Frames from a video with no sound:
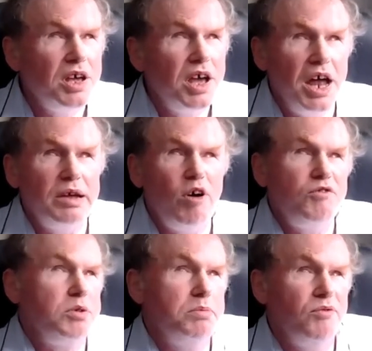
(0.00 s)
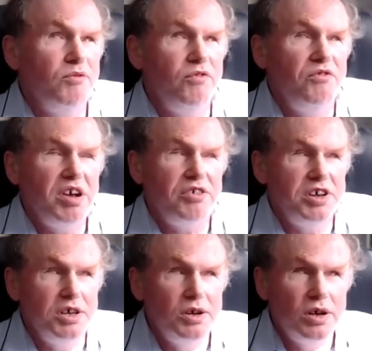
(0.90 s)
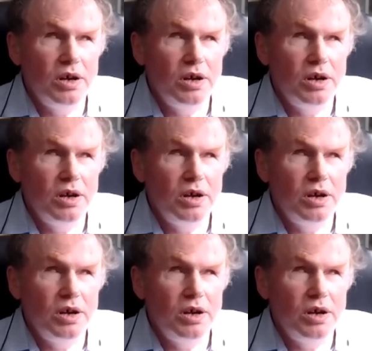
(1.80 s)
and have often been very